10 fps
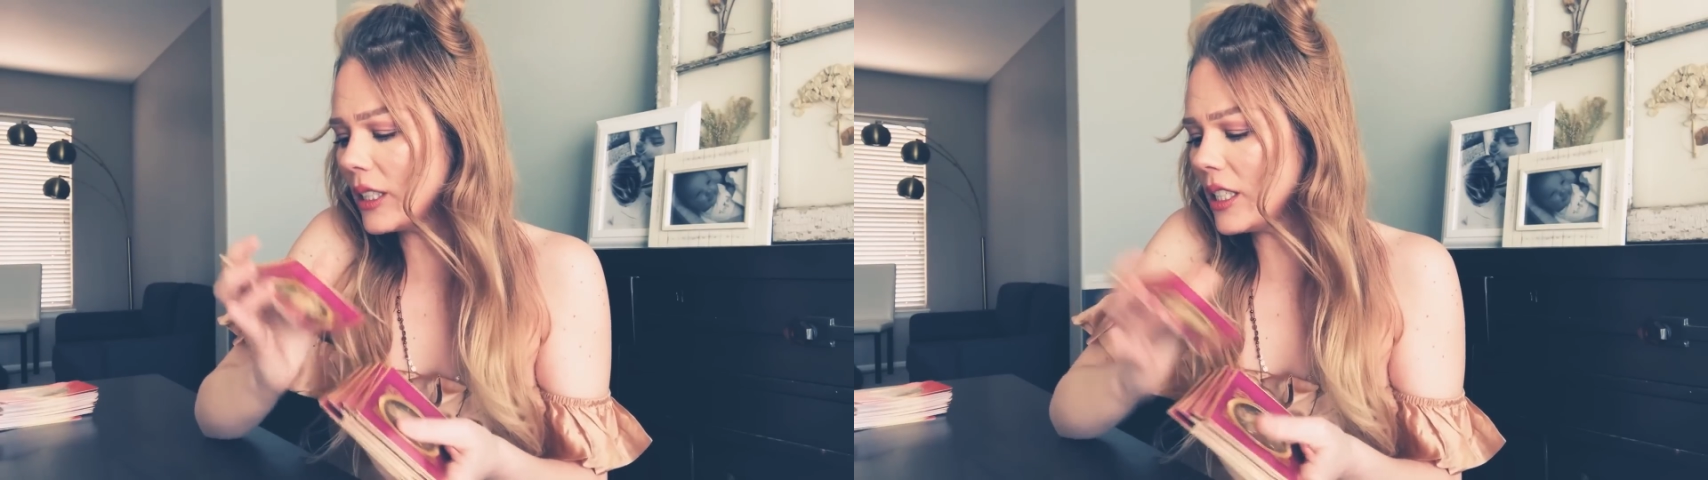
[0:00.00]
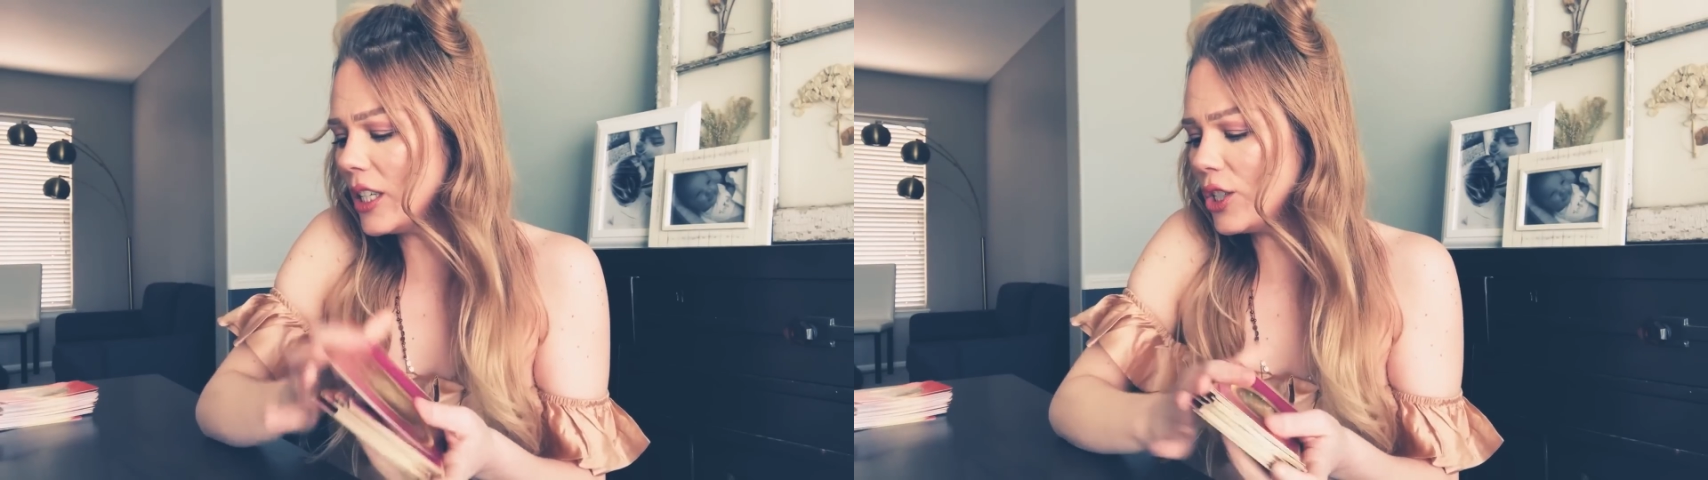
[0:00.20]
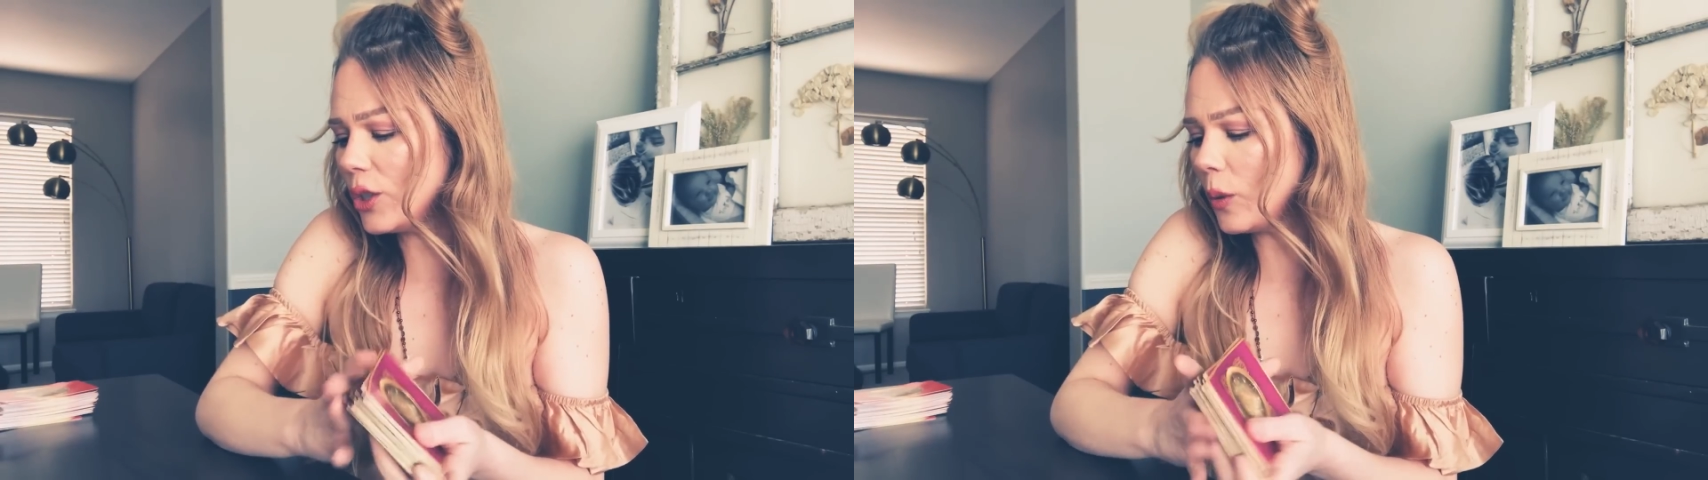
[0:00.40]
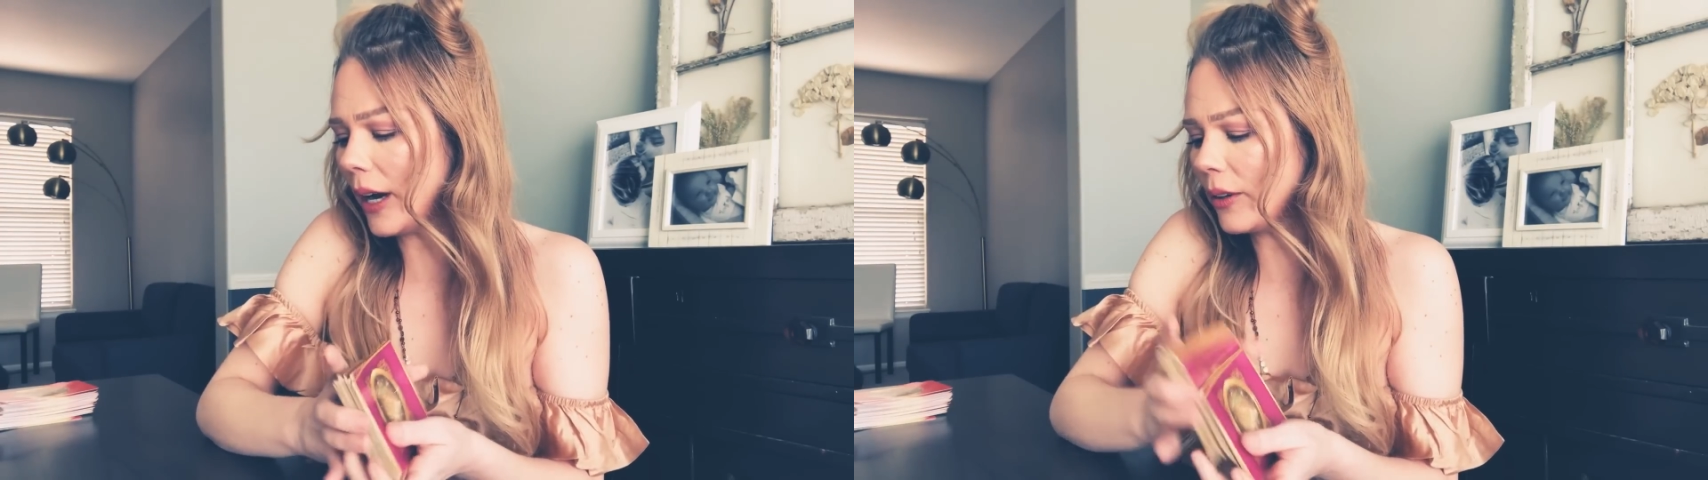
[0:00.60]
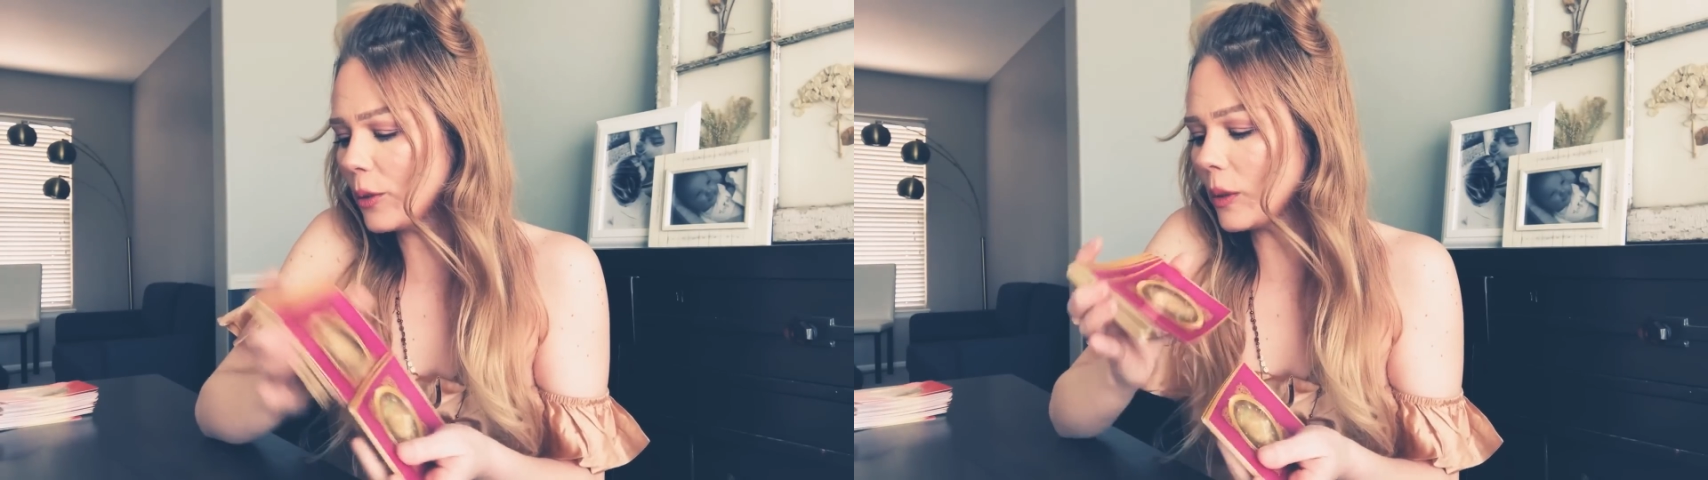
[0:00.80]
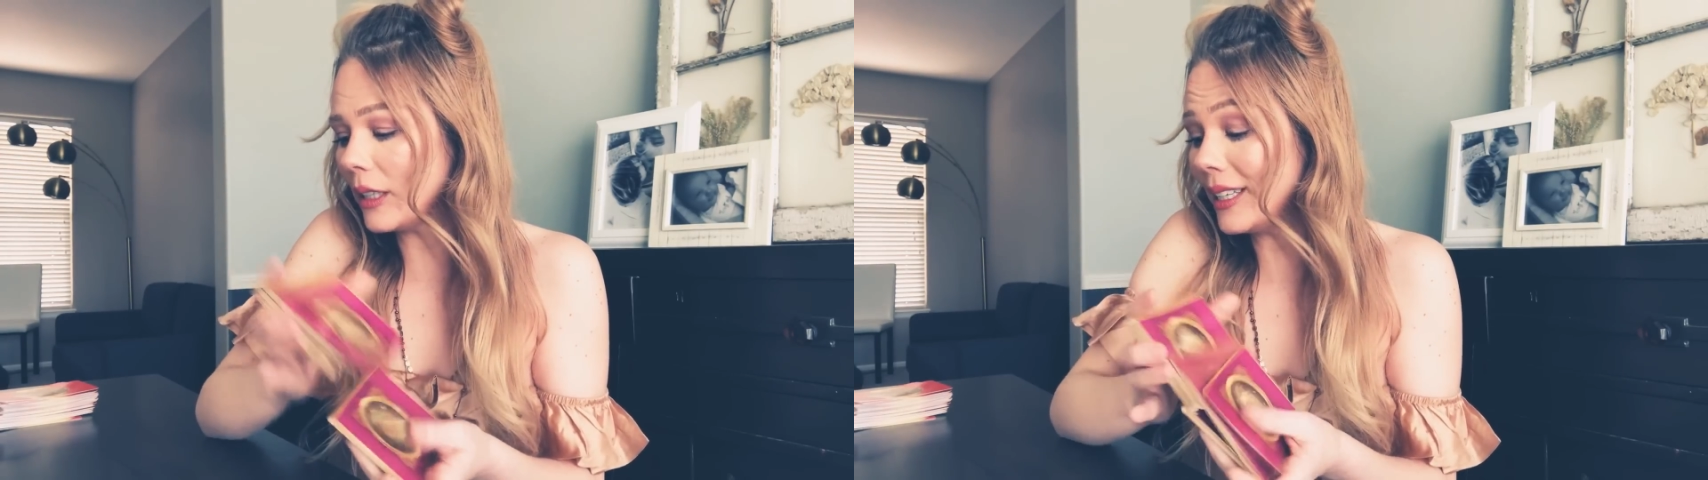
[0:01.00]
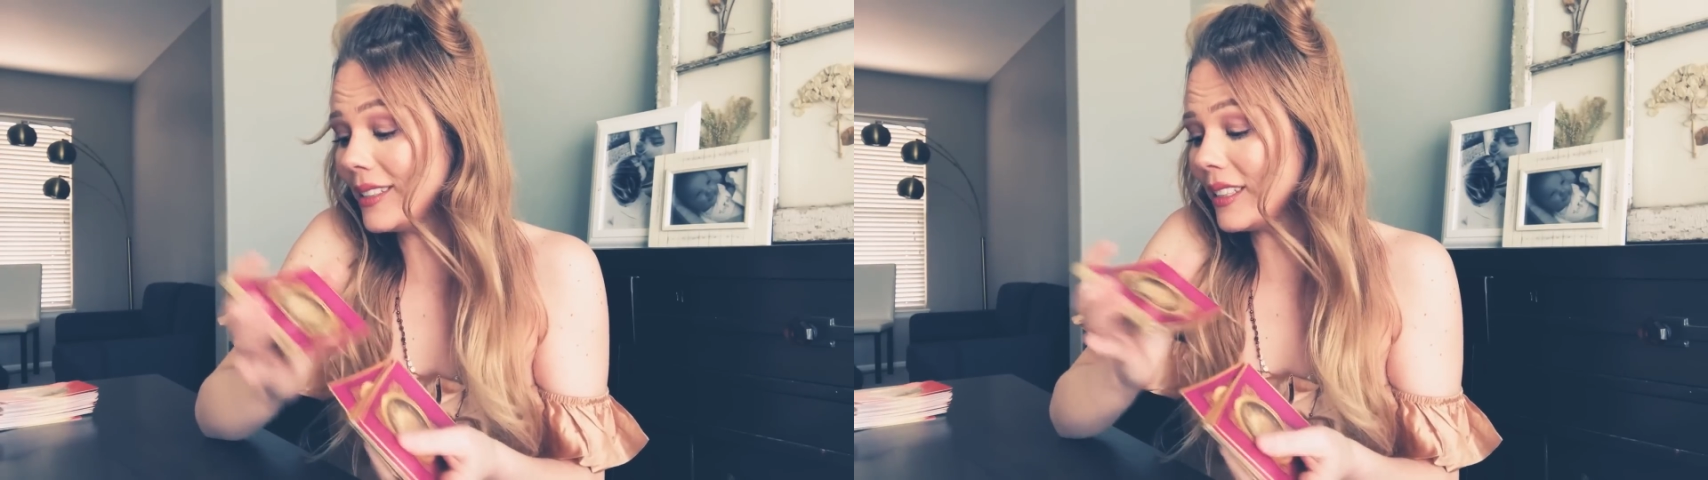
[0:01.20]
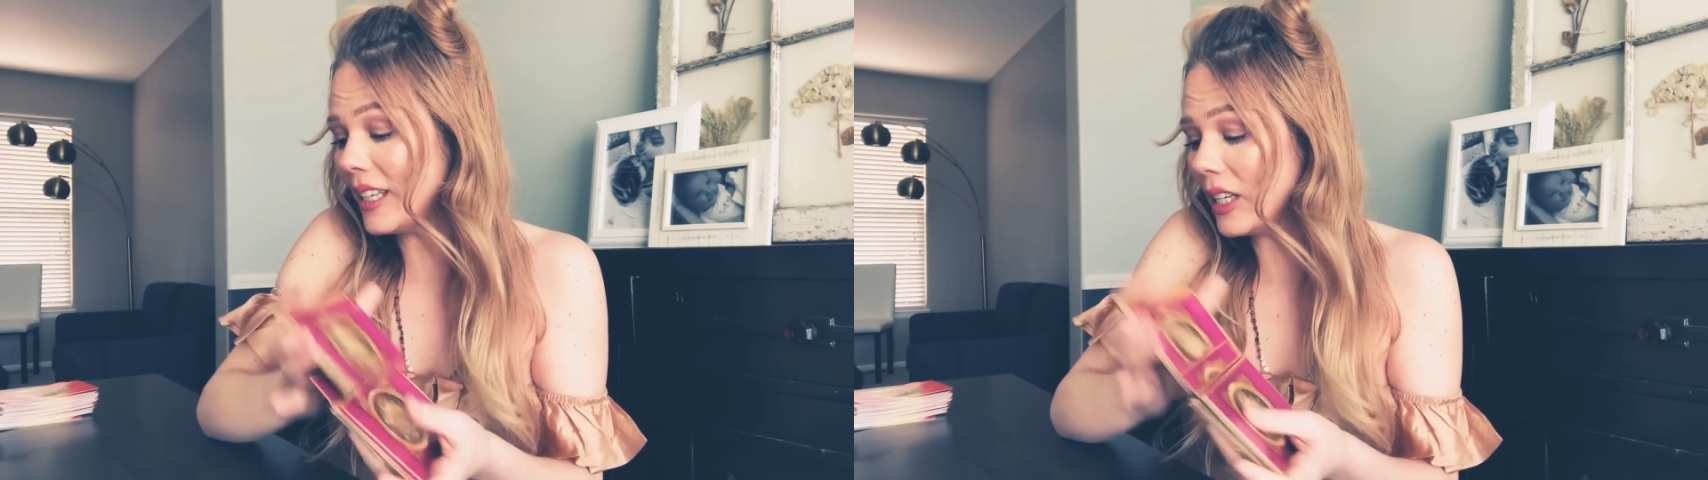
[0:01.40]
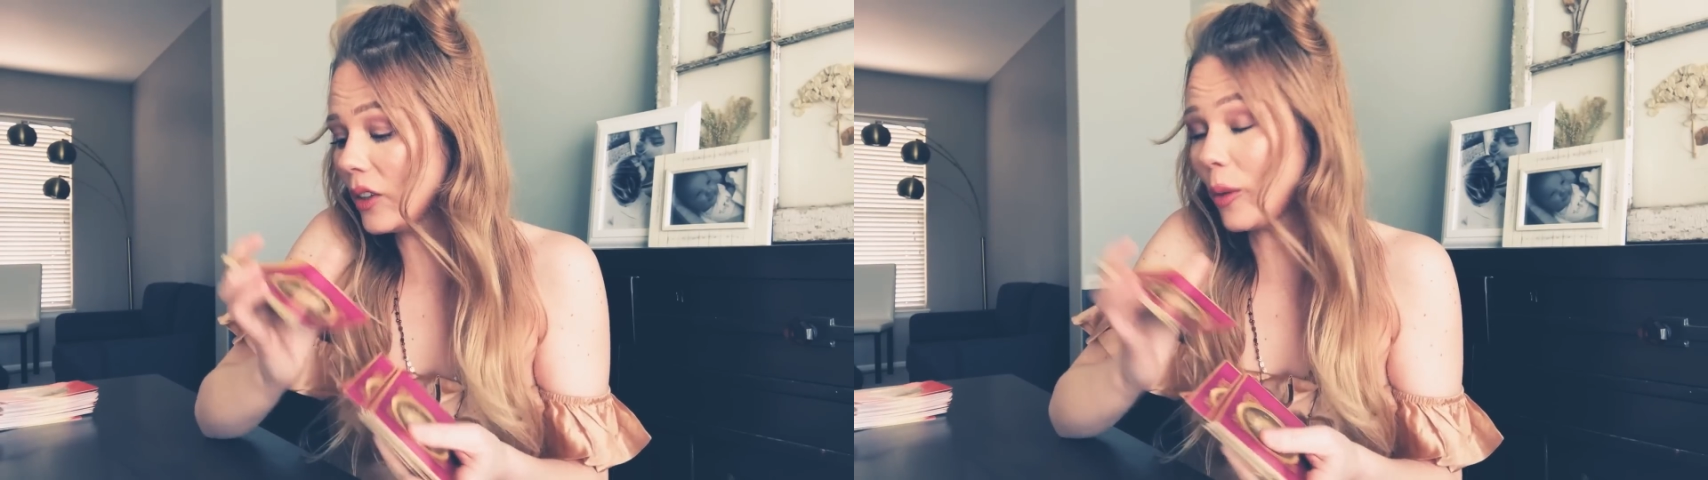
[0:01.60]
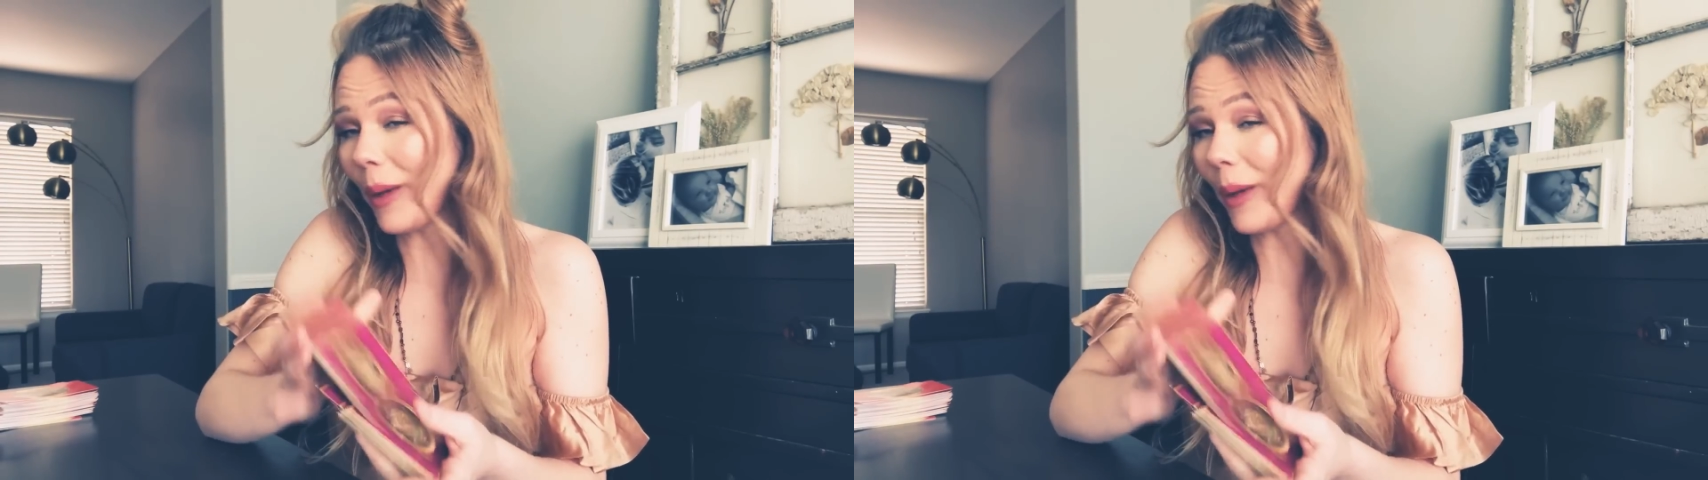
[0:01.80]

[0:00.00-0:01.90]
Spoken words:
teach you how to release and heal the